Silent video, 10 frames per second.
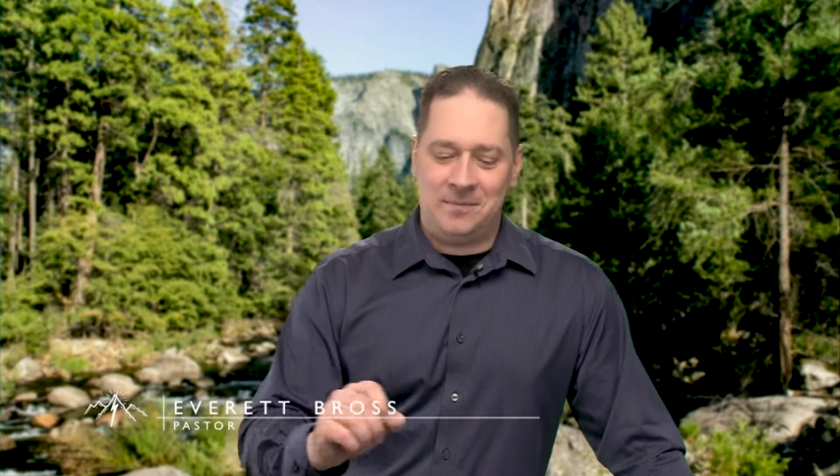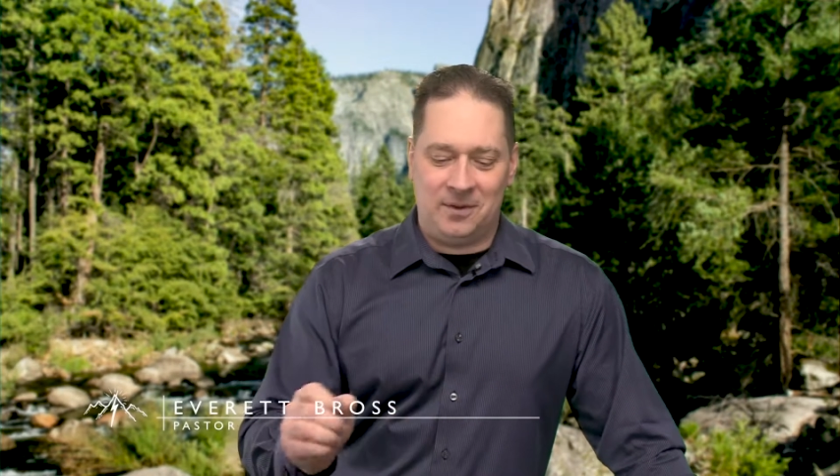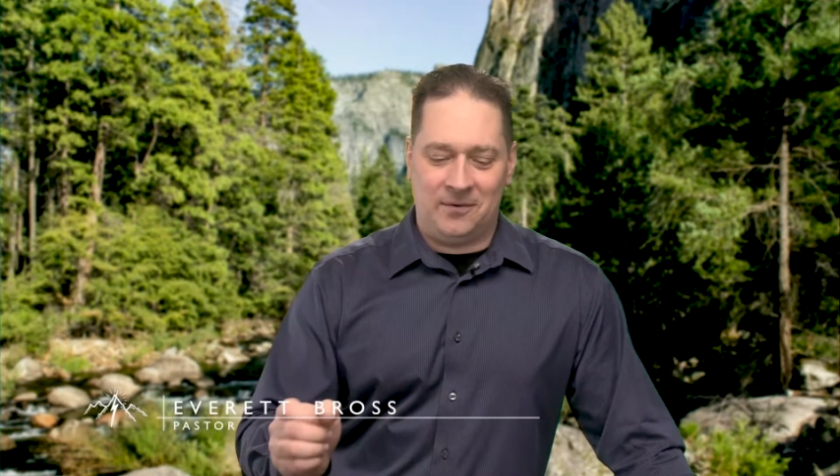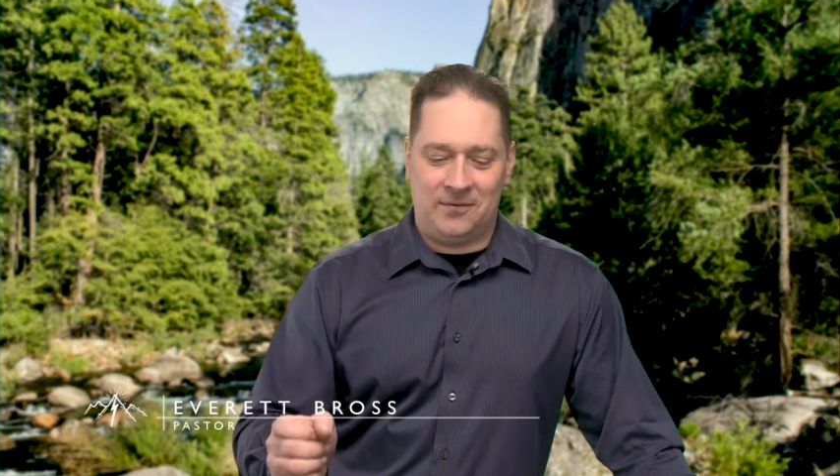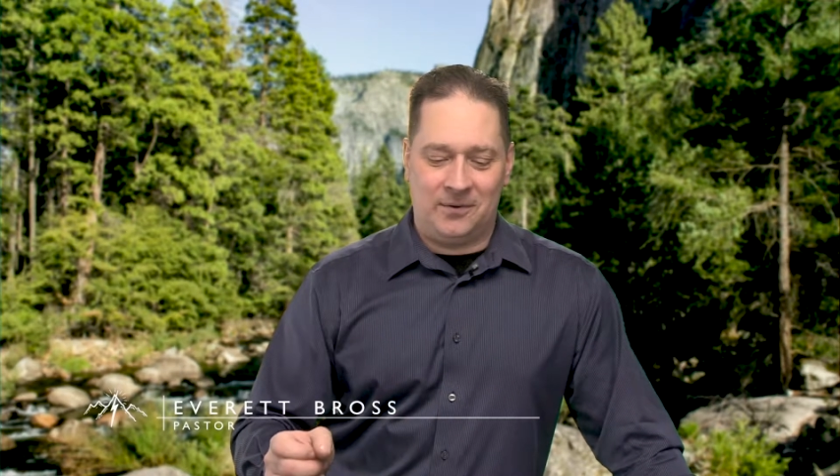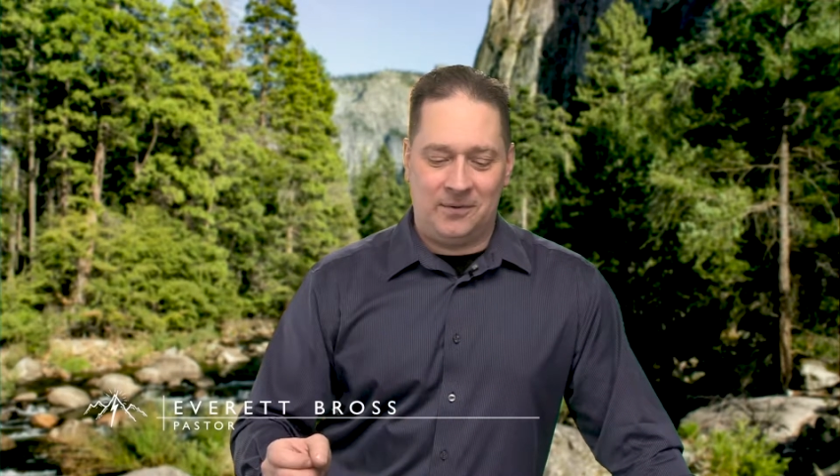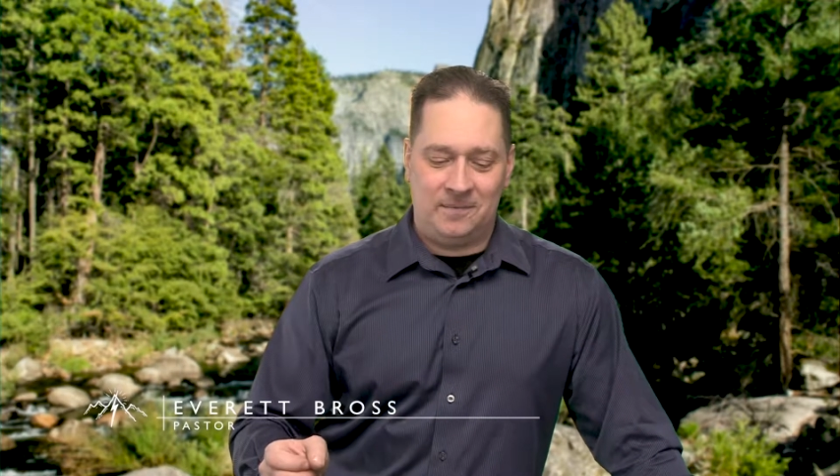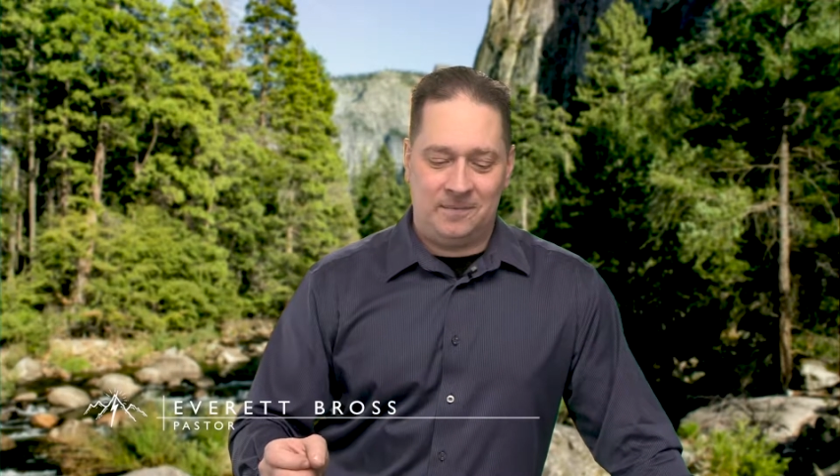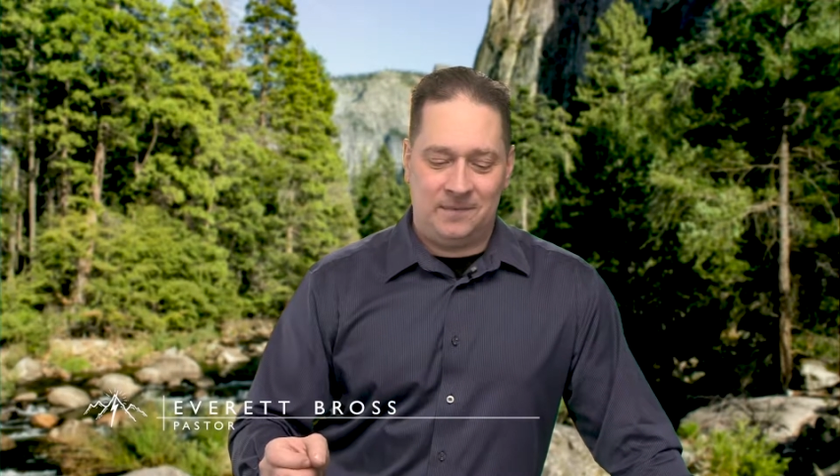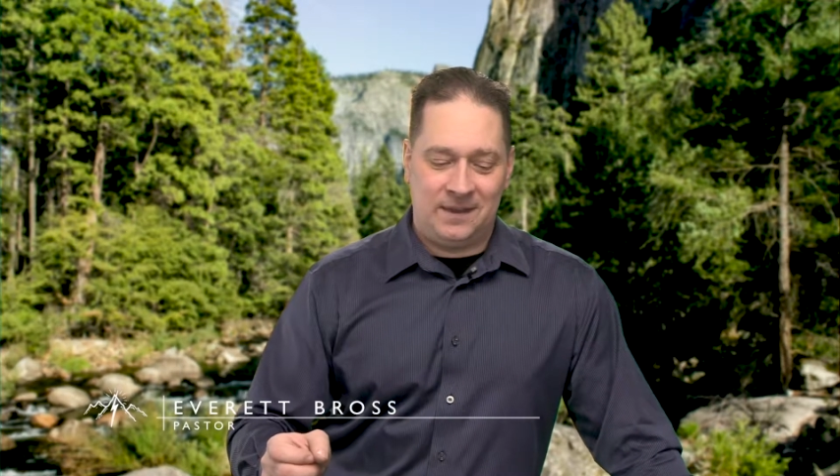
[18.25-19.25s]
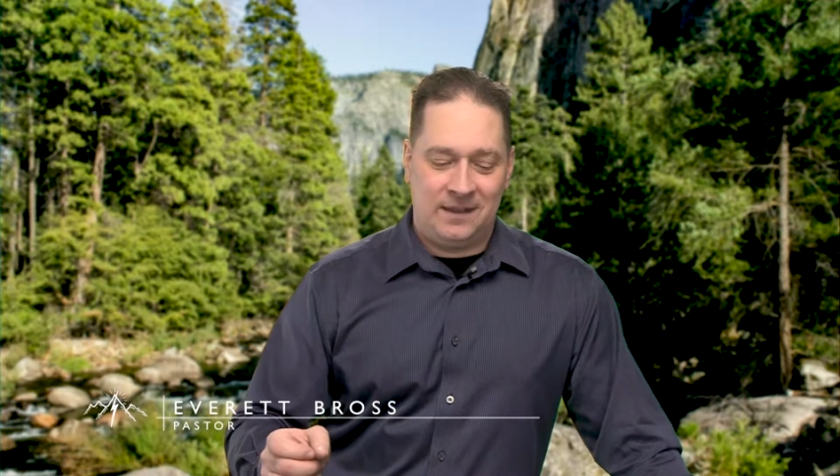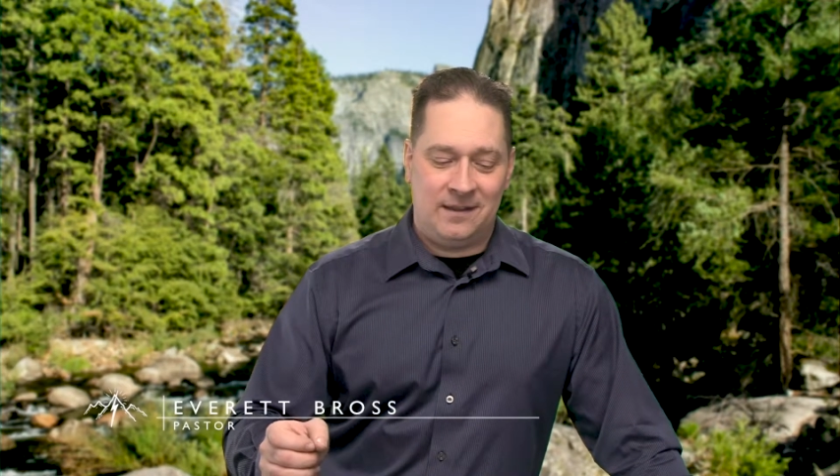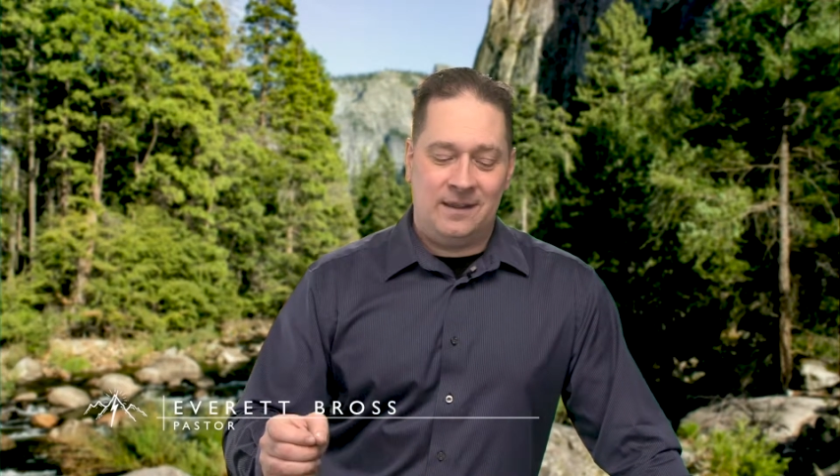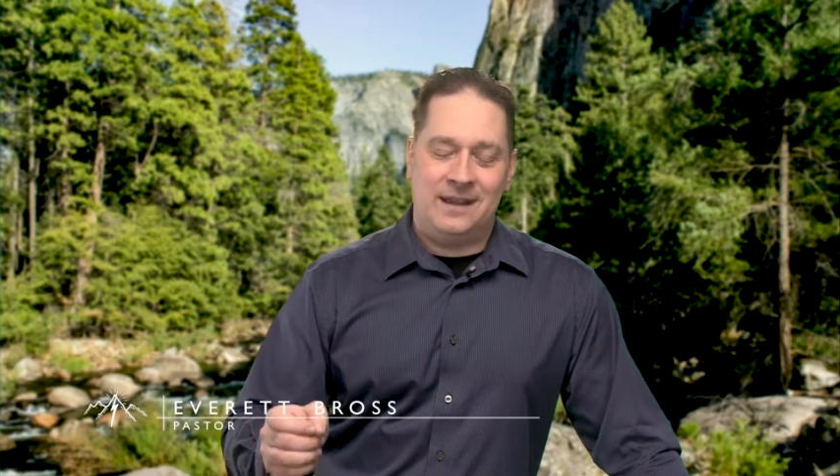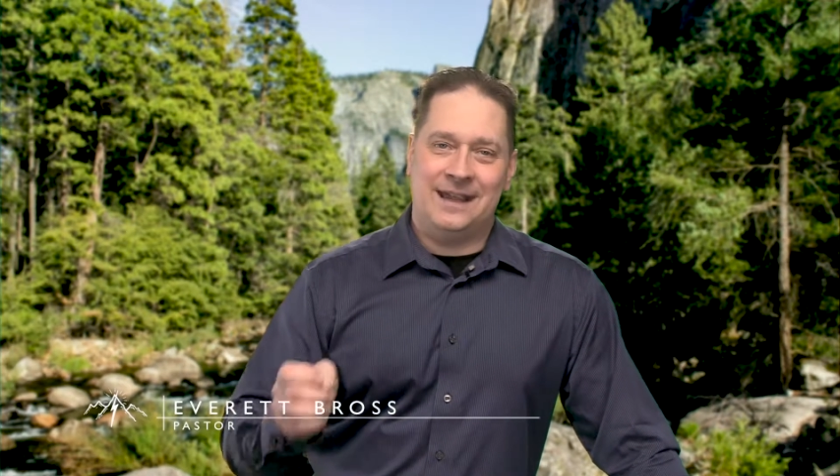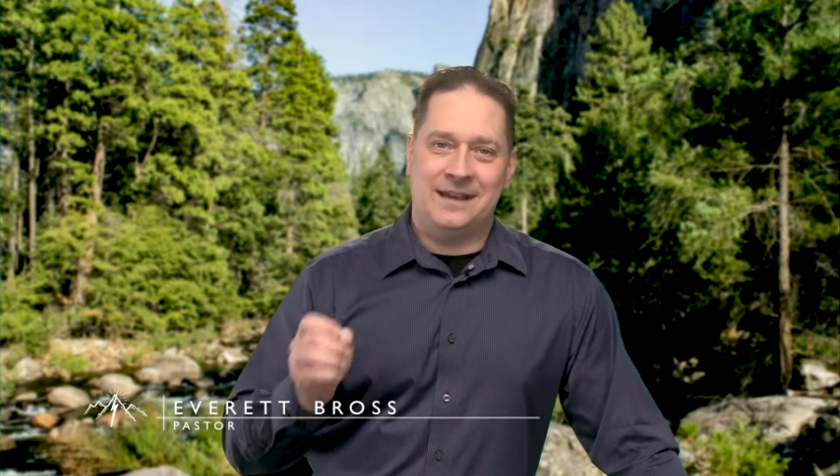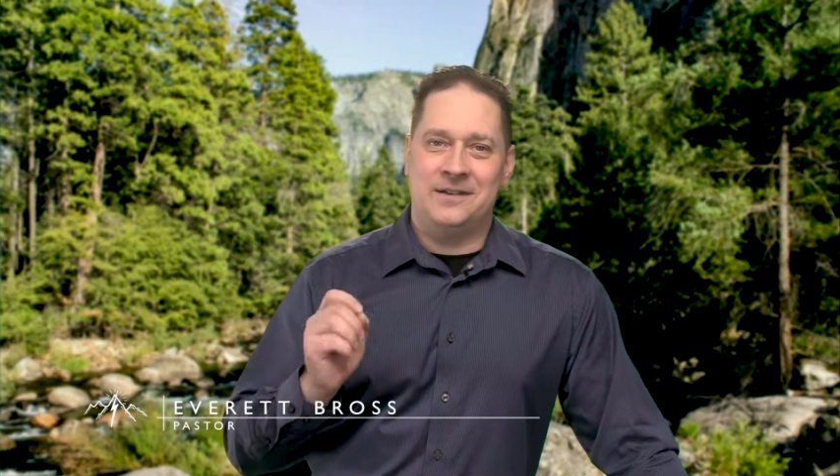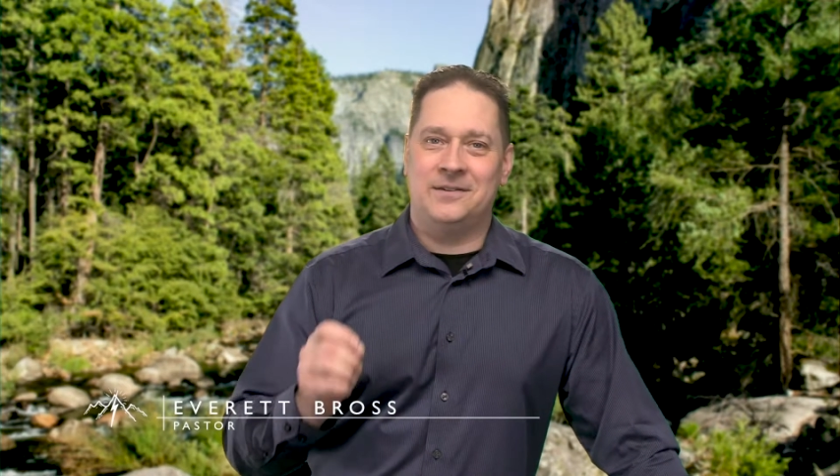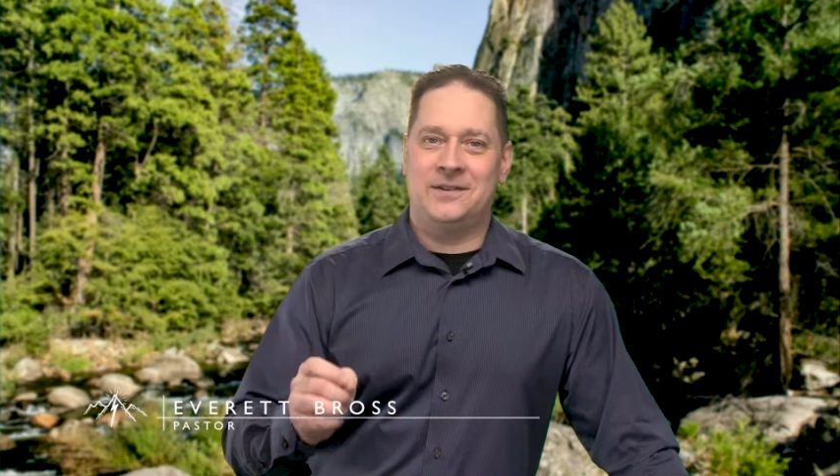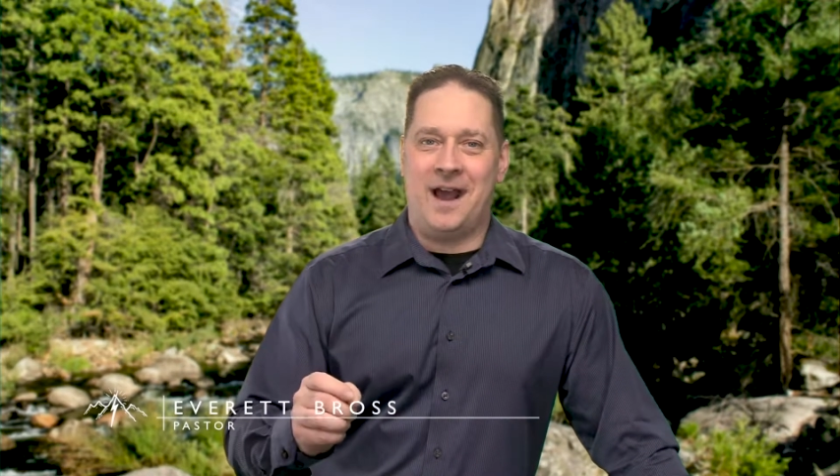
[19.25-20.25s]
beautiful in
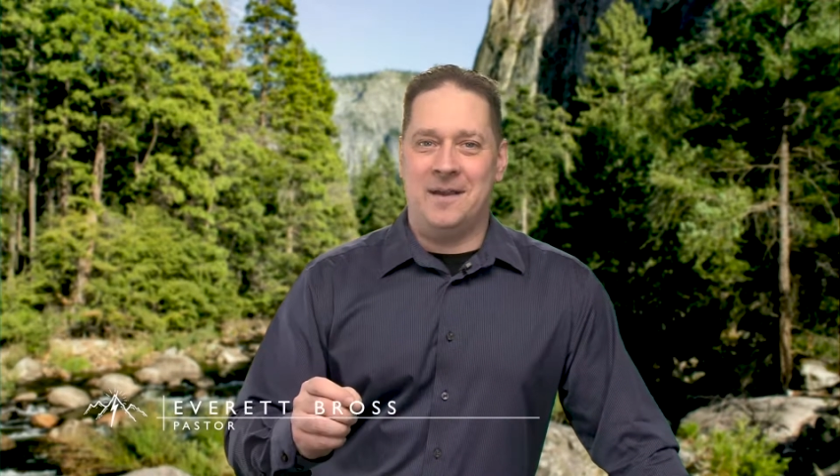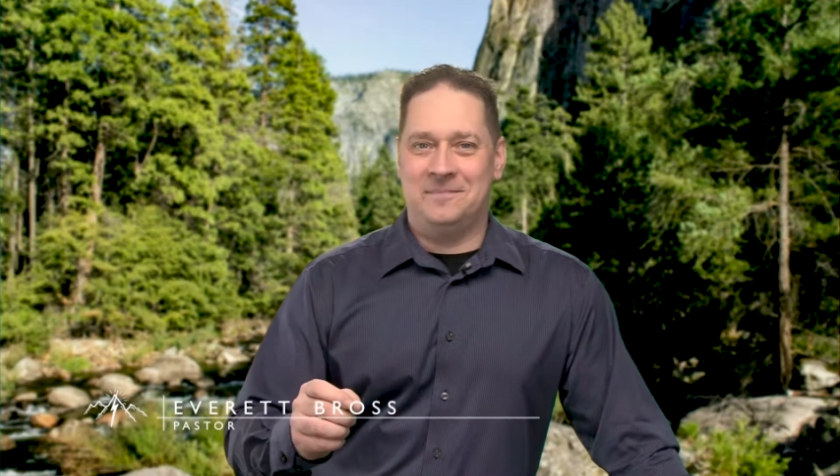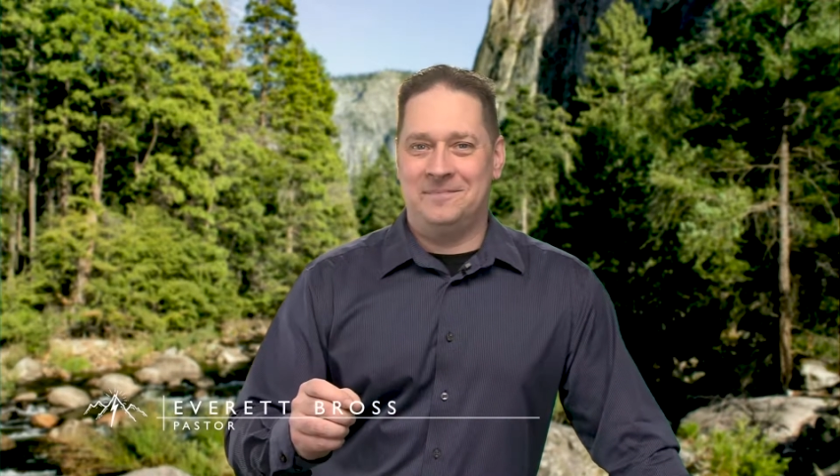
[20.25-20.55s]
his time."